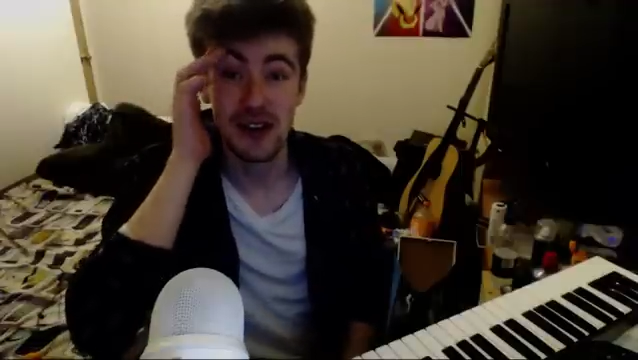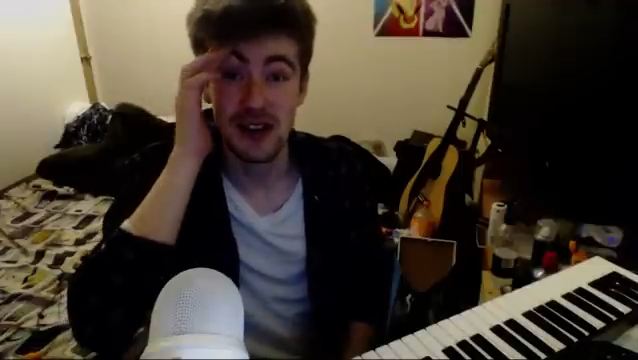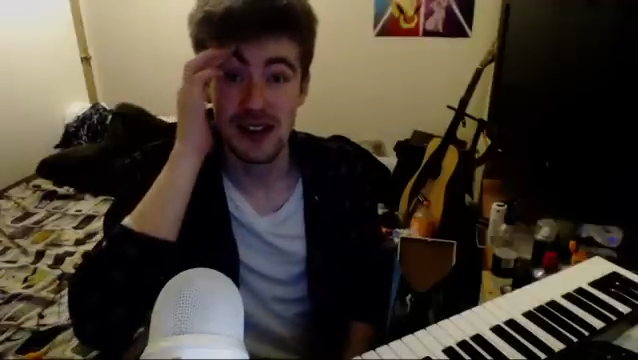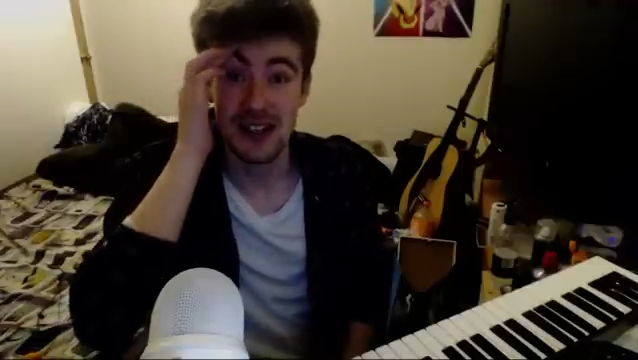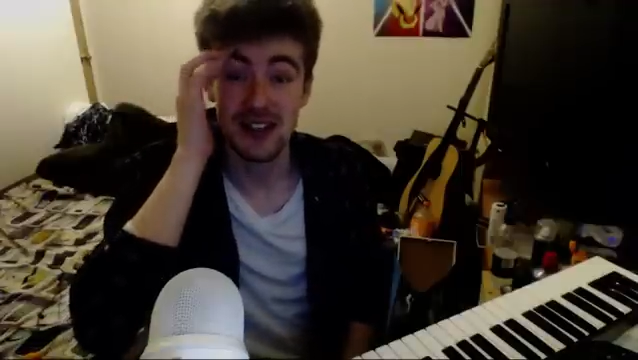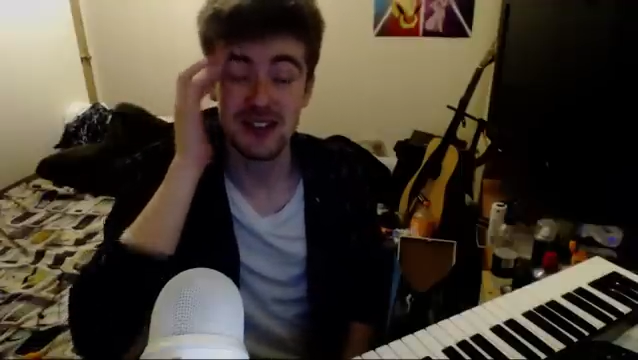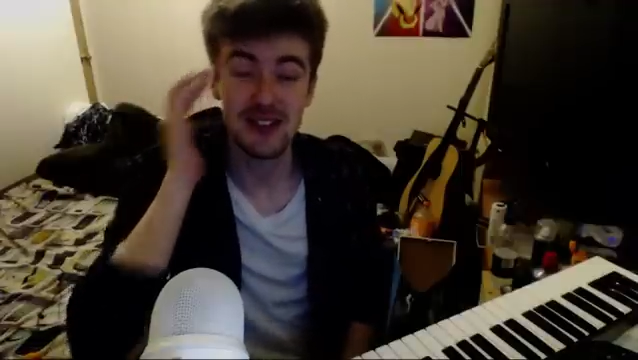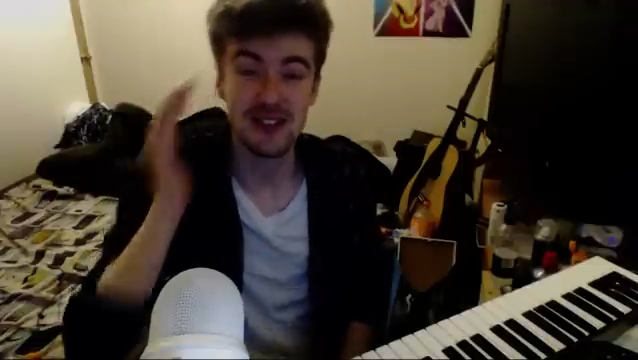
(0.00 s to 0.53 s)

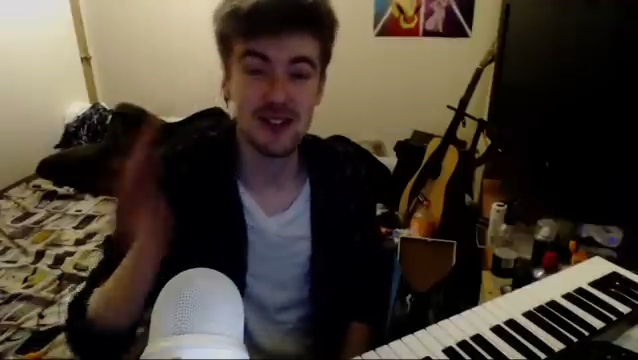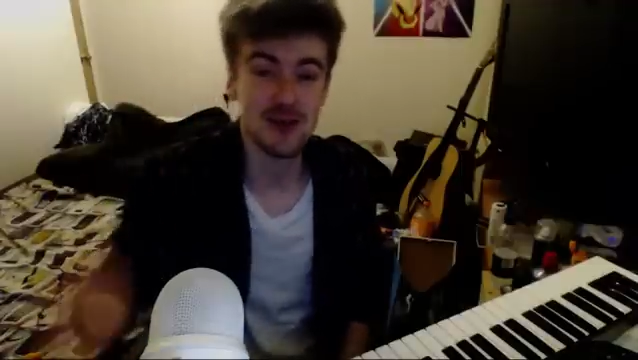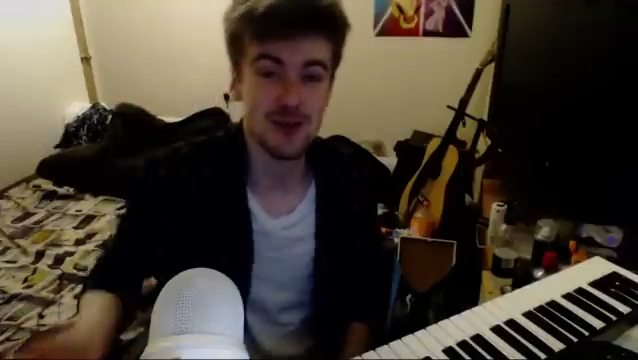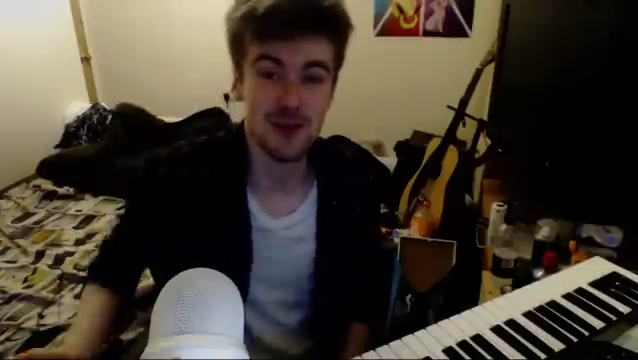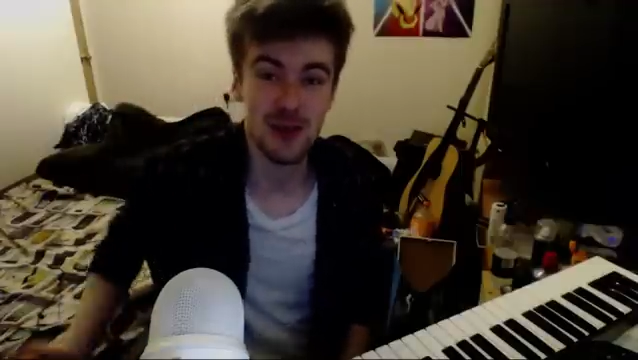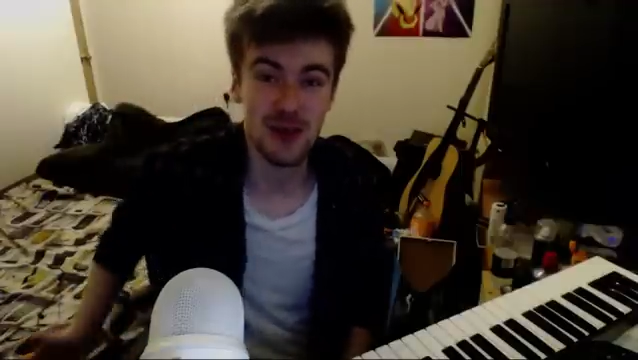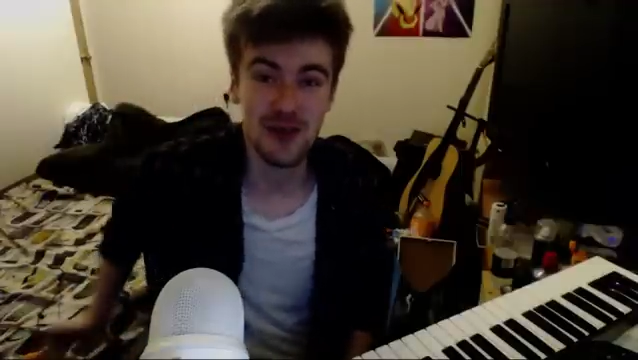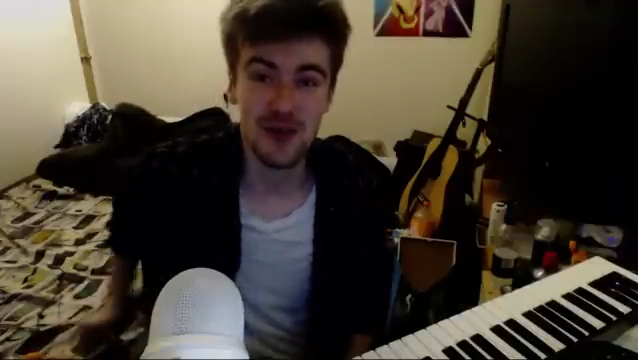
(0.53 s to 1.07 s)
it just doesn't
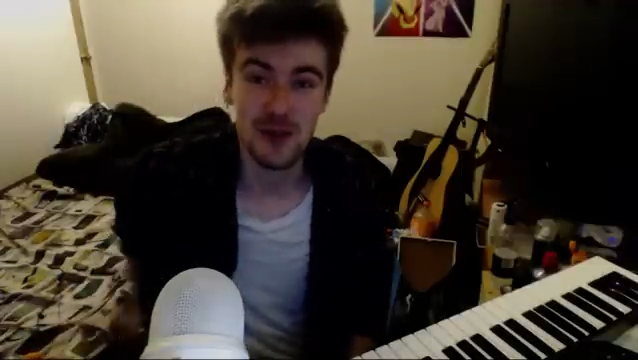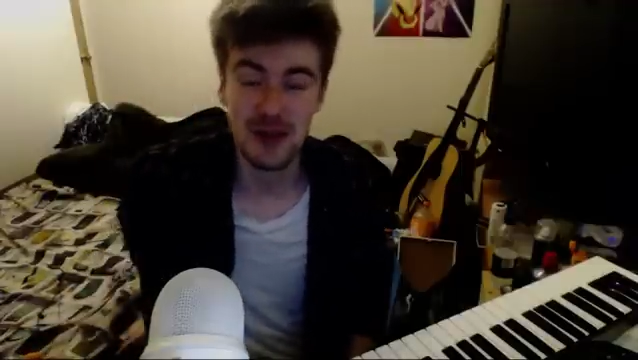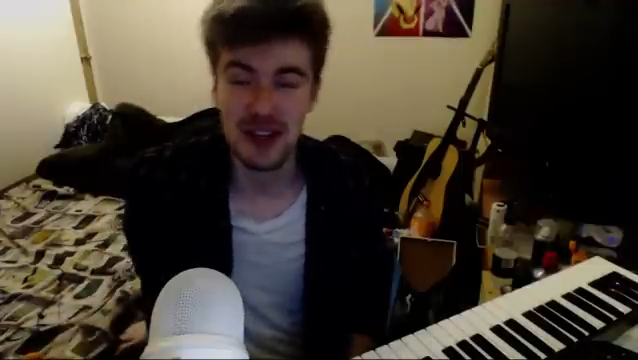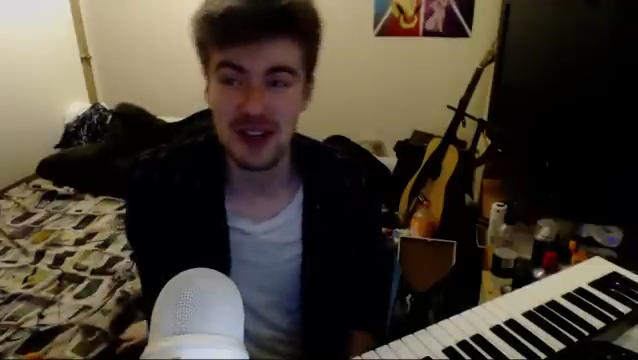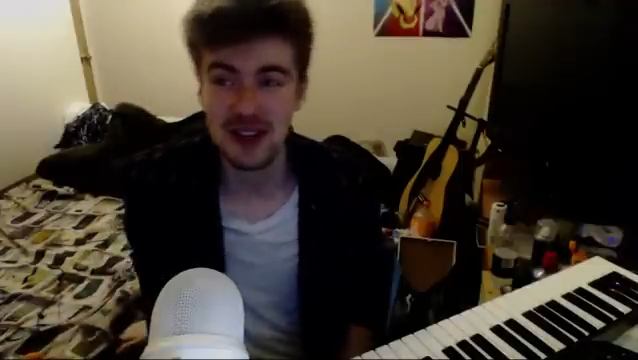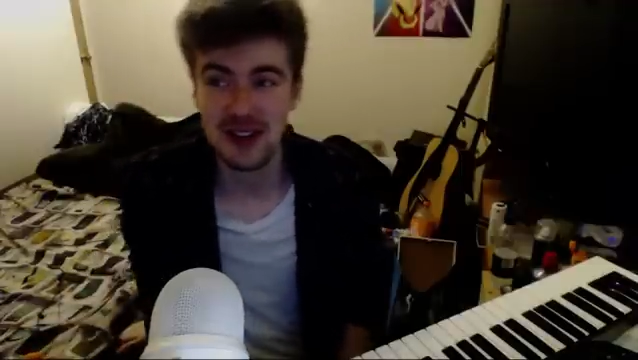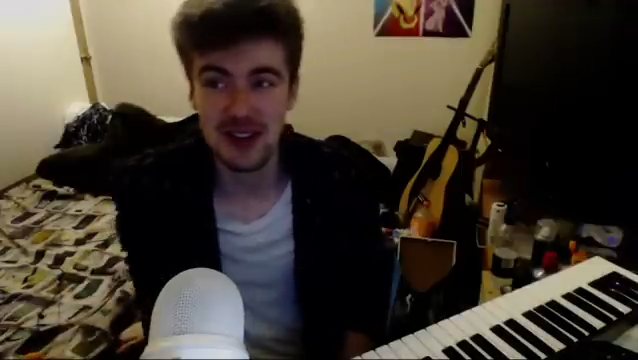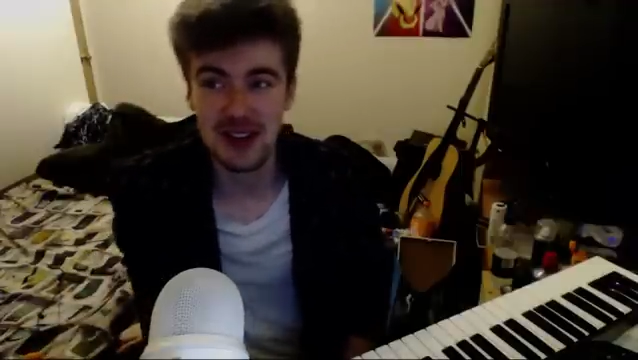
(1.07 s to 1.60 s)
bother me.
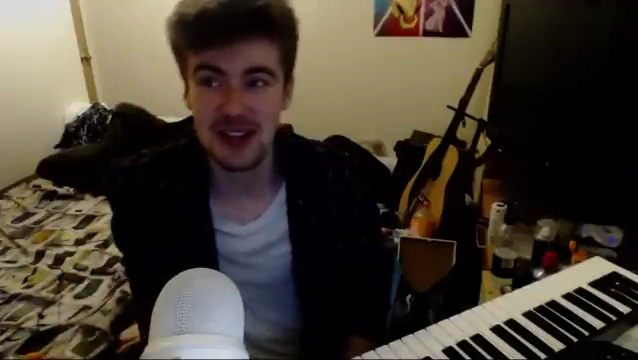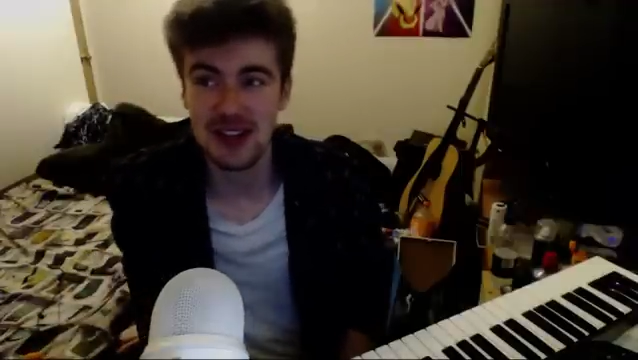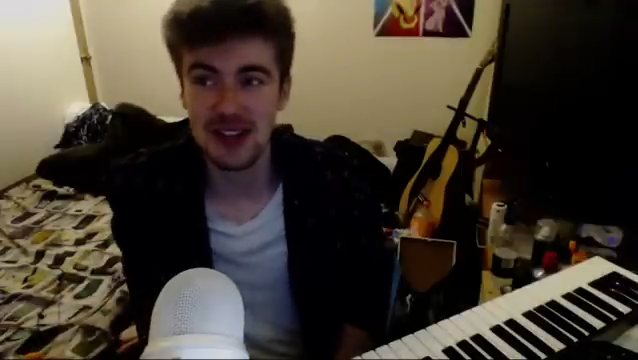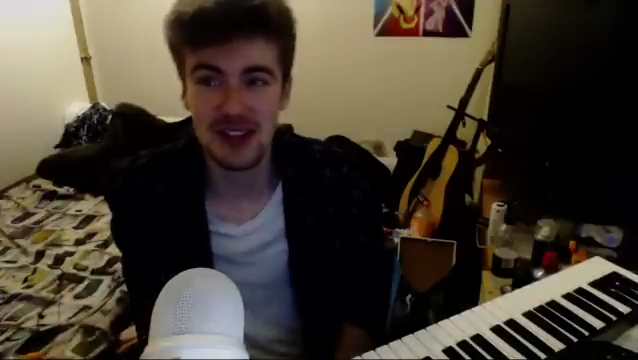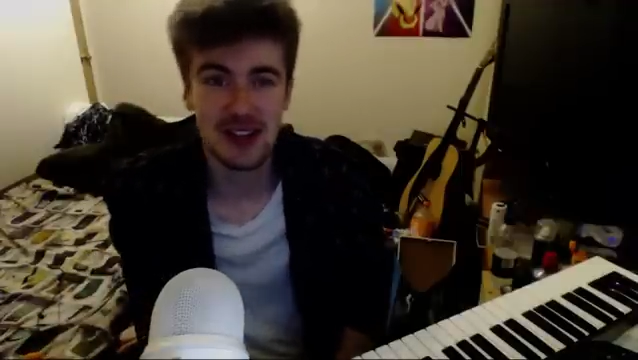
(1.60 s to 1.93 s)
Like,